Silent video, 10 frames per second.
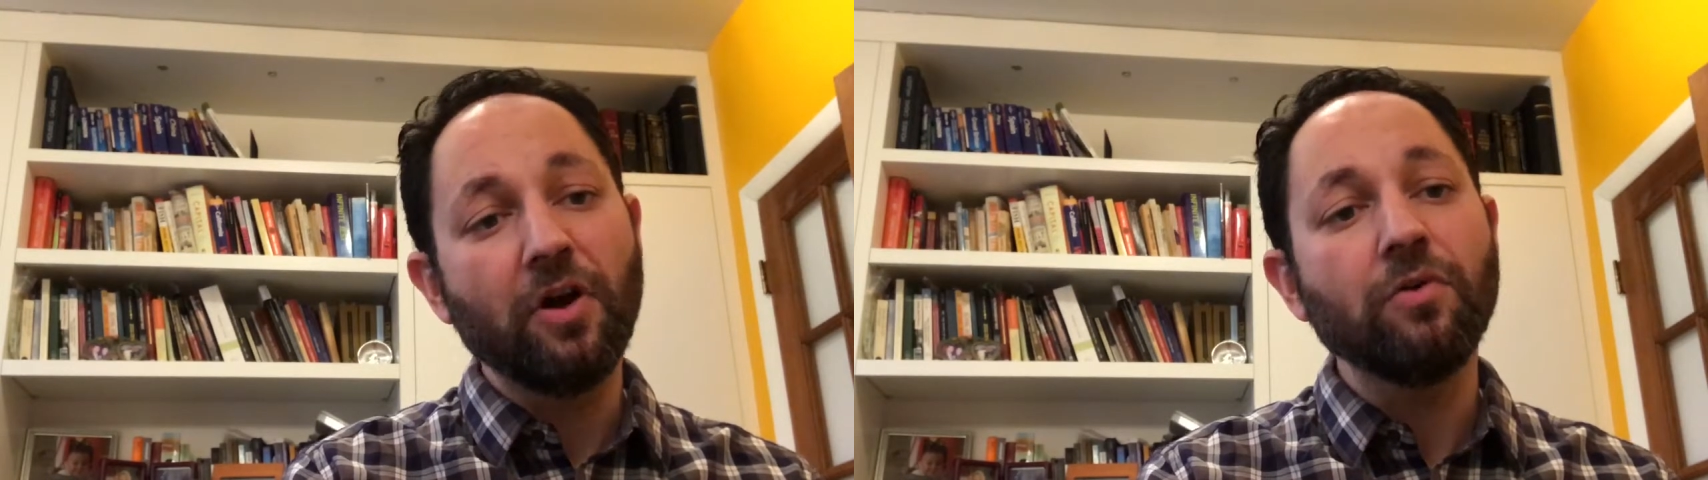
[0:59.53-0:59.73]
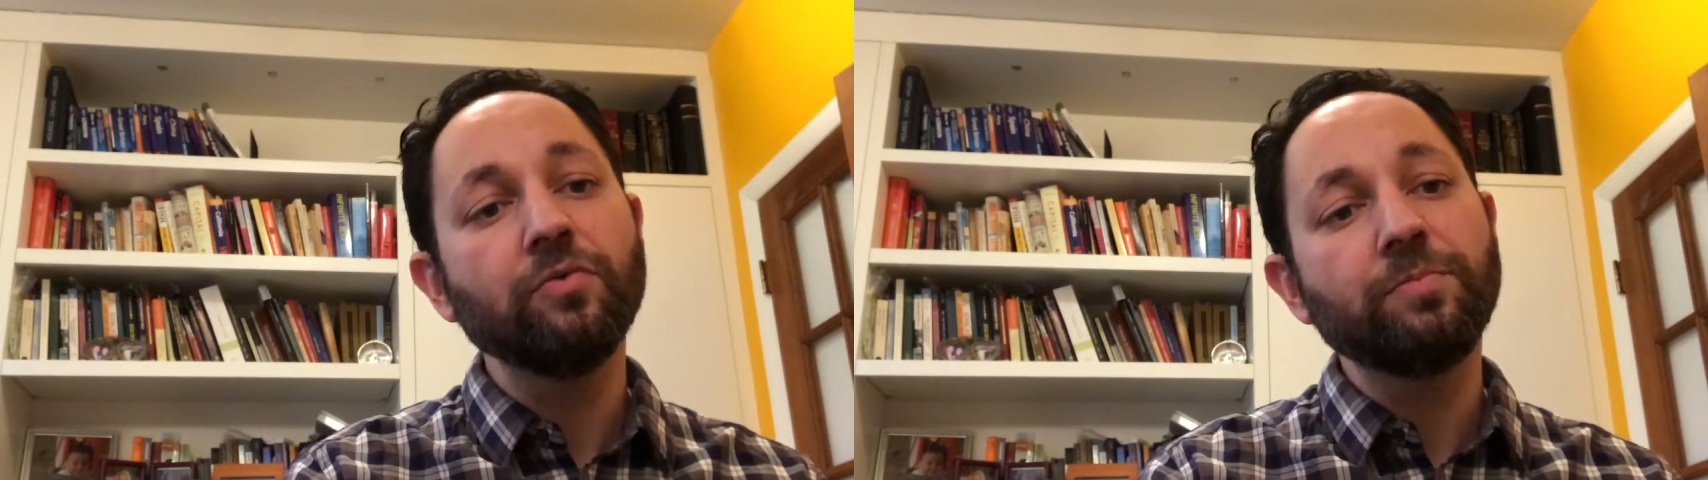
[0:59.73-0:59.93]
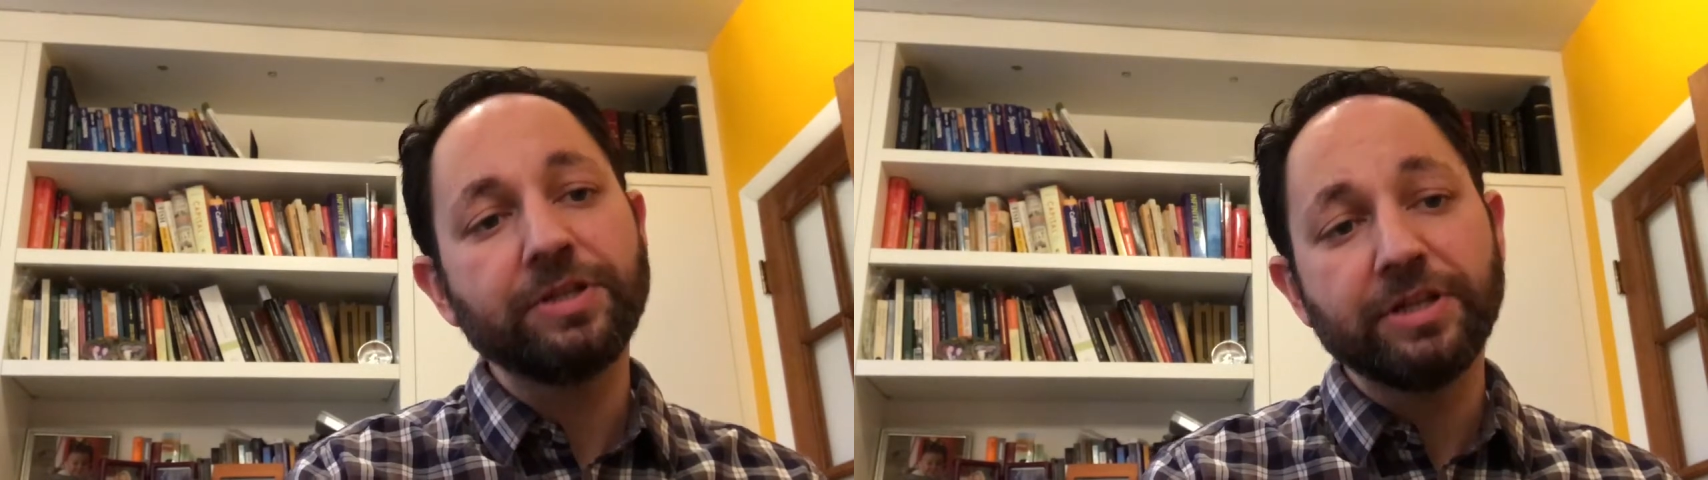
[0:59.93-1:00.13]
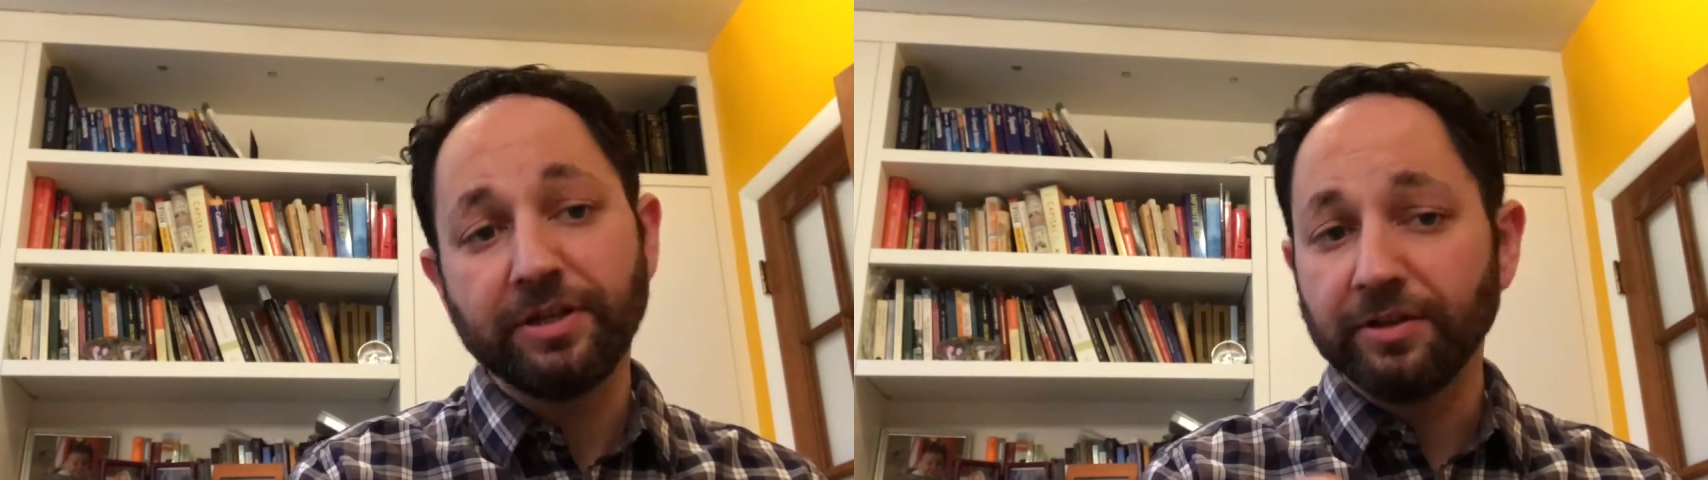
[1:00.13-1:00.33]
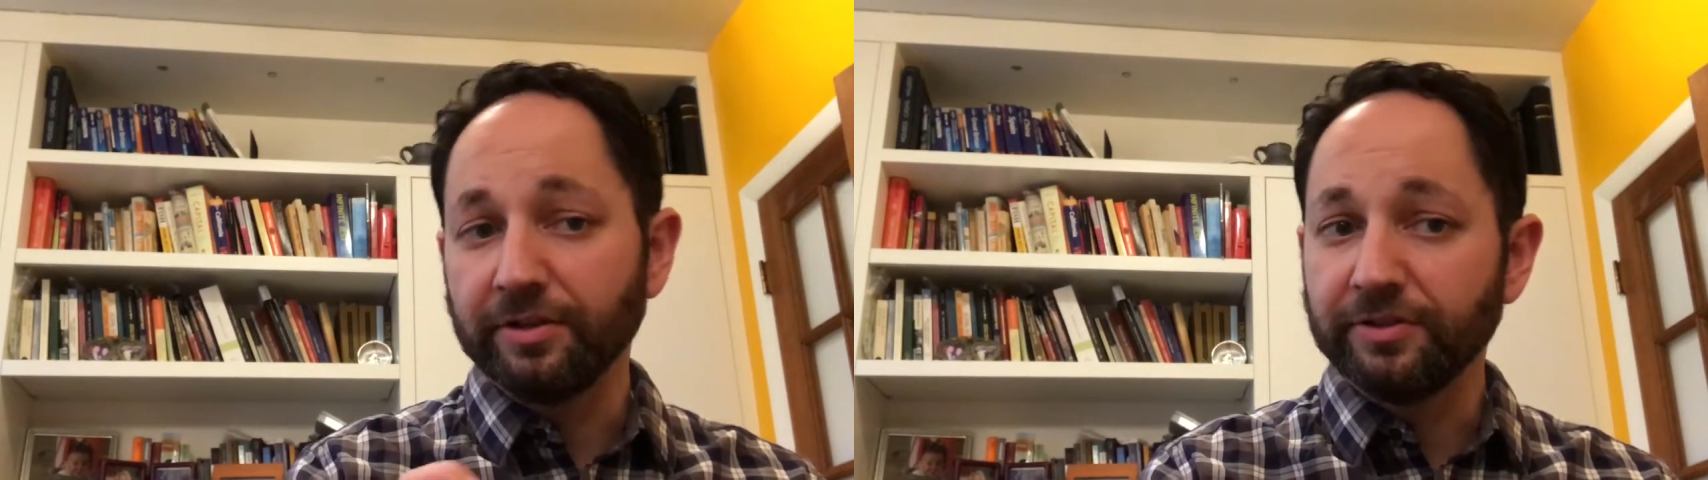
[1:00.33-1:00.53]
own
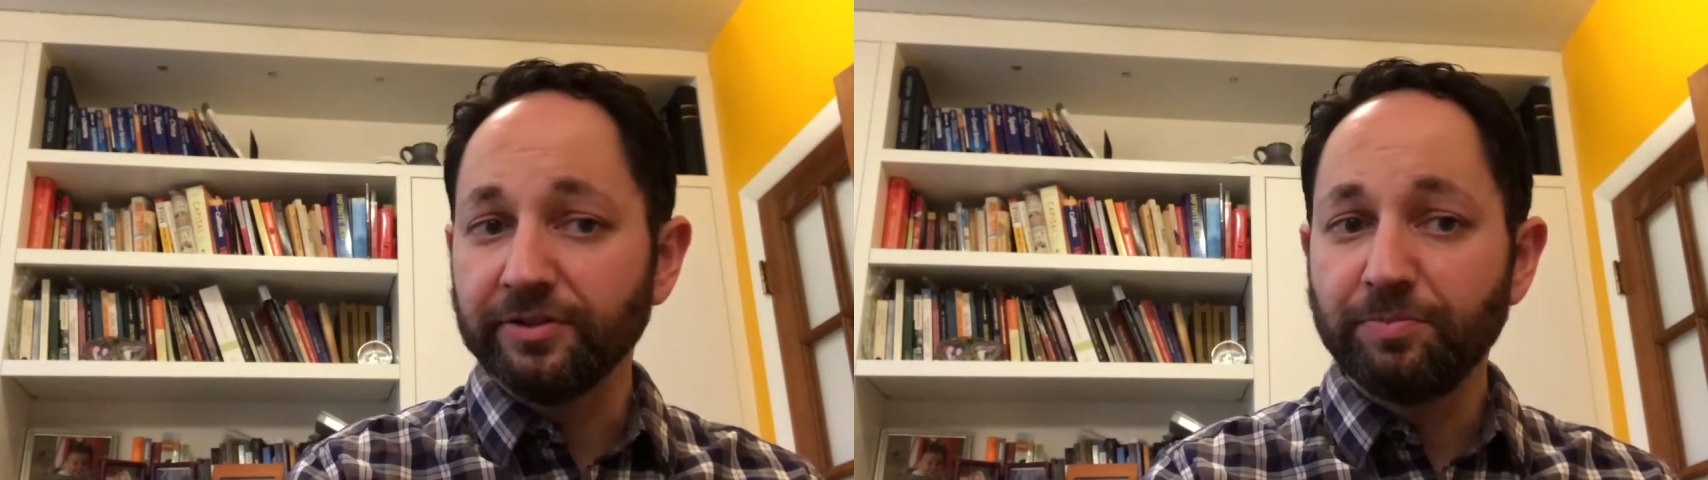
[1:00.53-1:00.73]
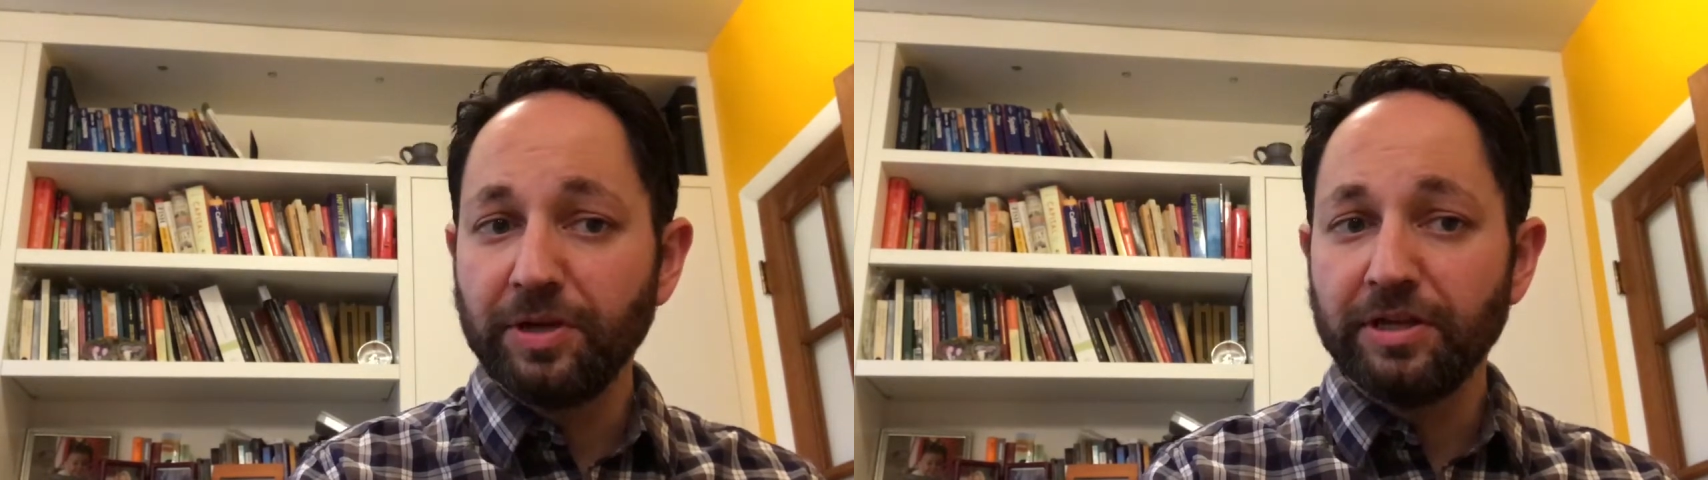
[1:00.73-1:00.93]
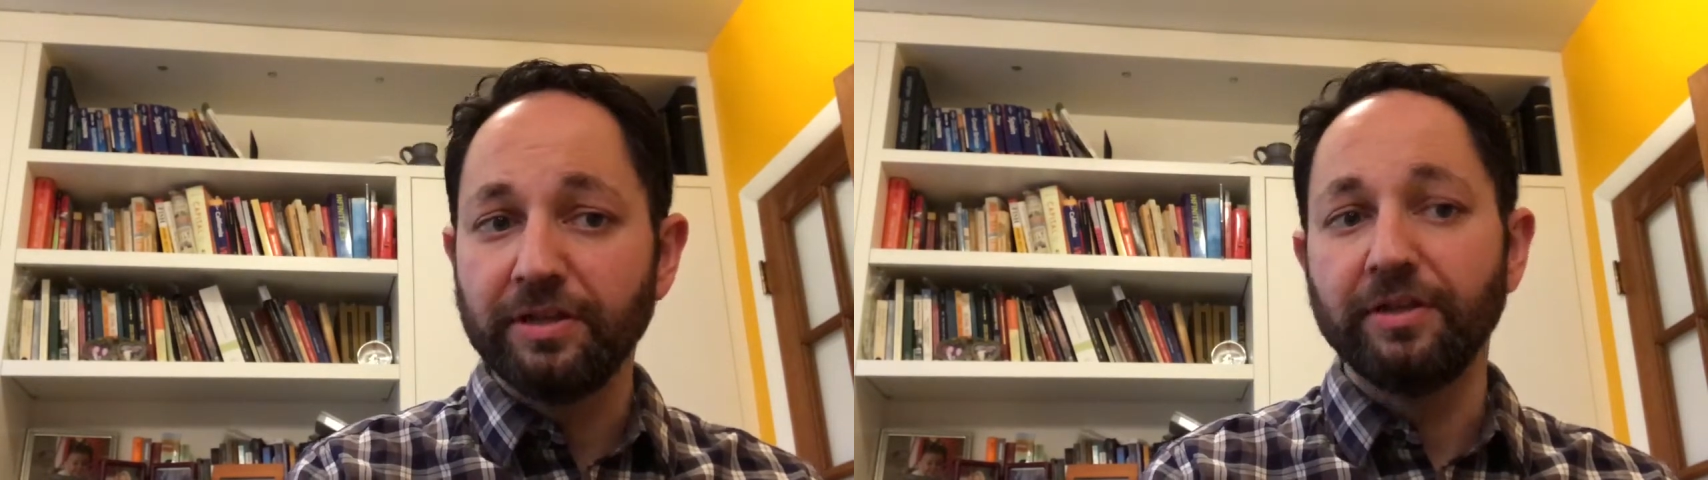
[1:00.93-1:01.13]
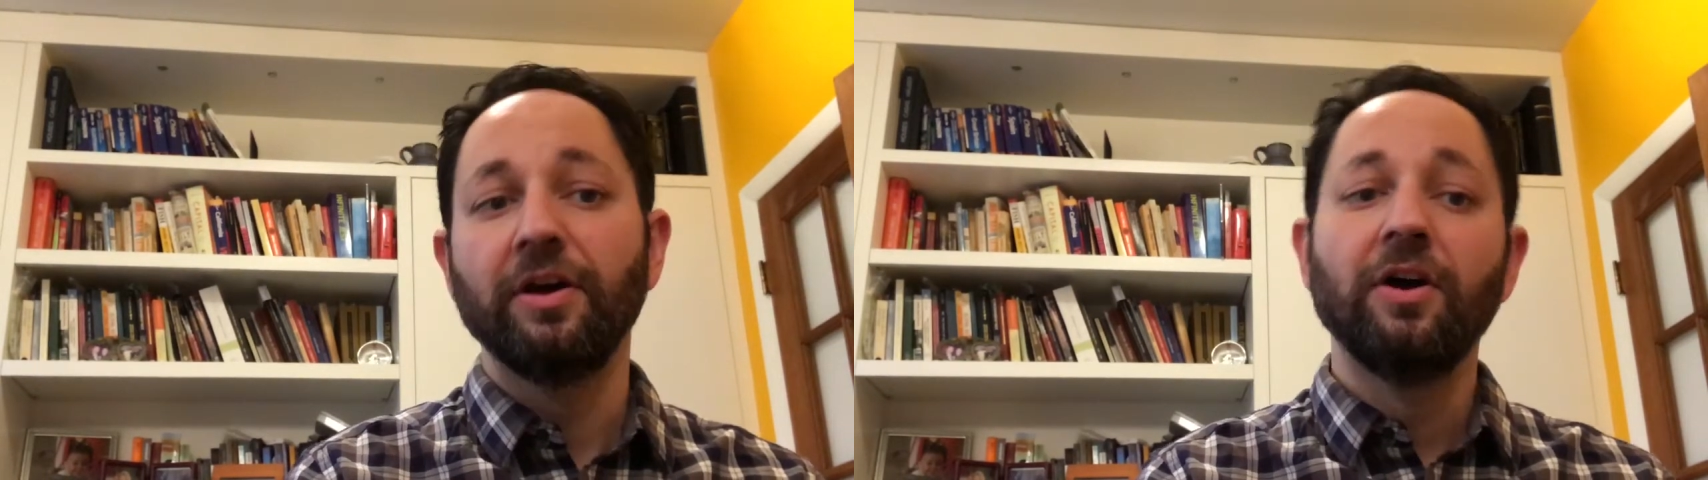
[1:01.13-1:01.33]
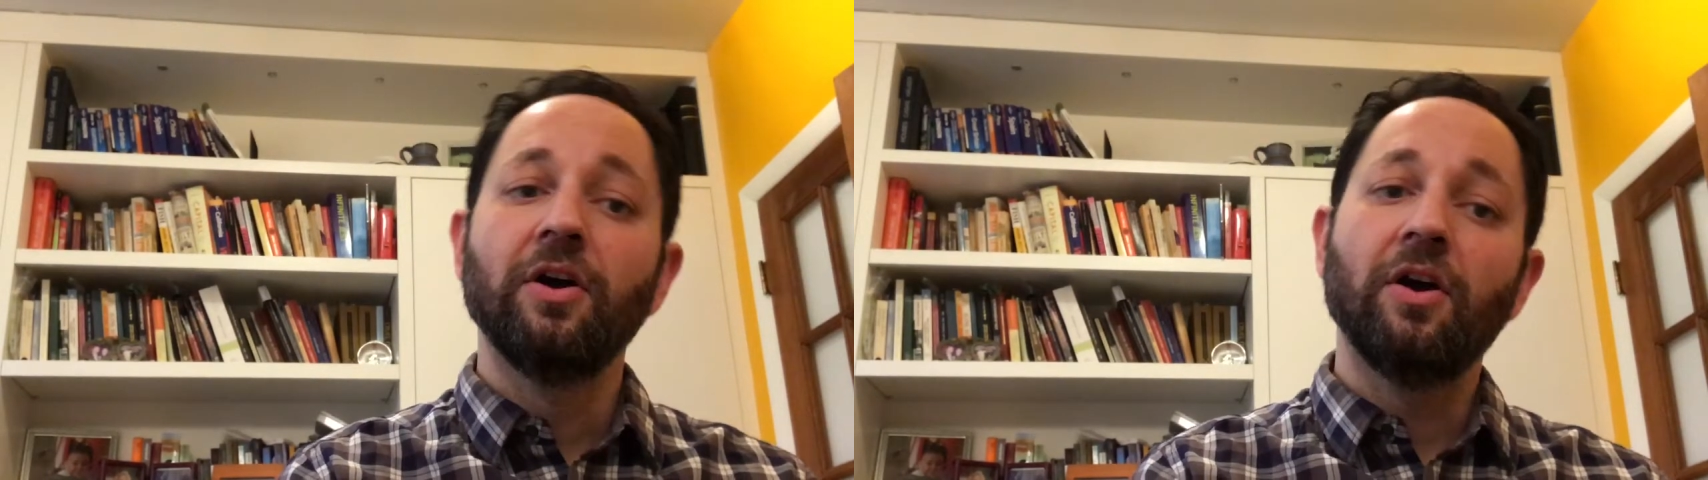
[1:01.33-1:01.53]
particular
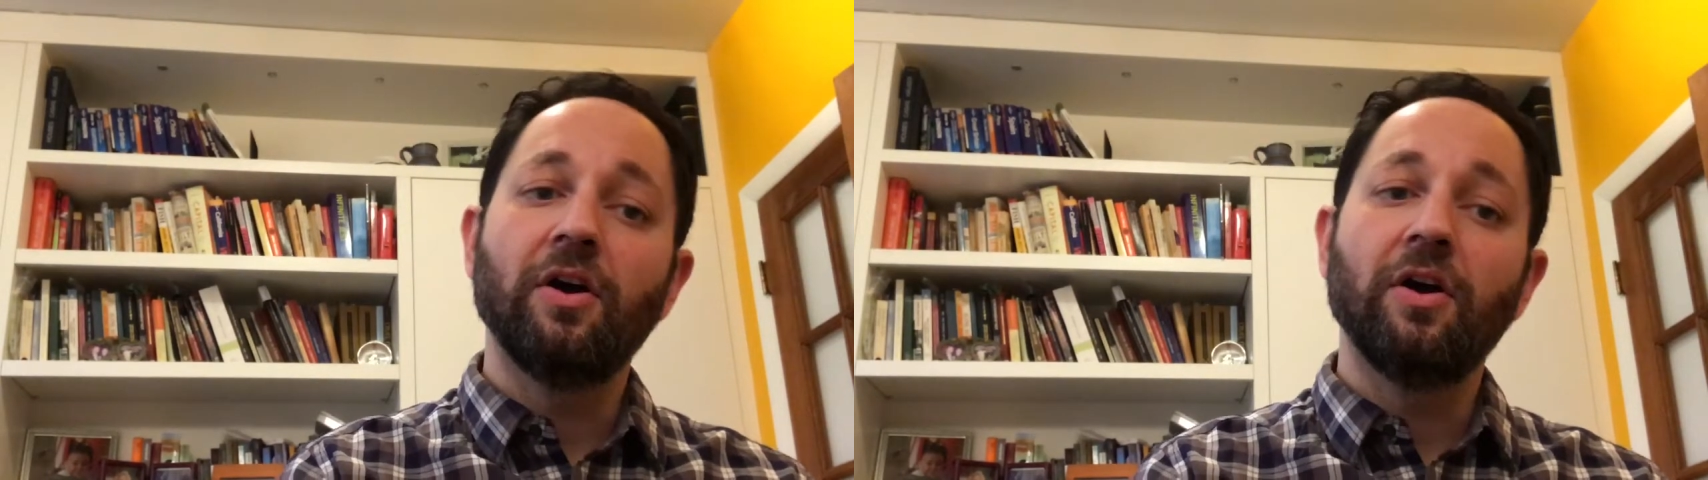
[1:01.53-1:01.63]
spin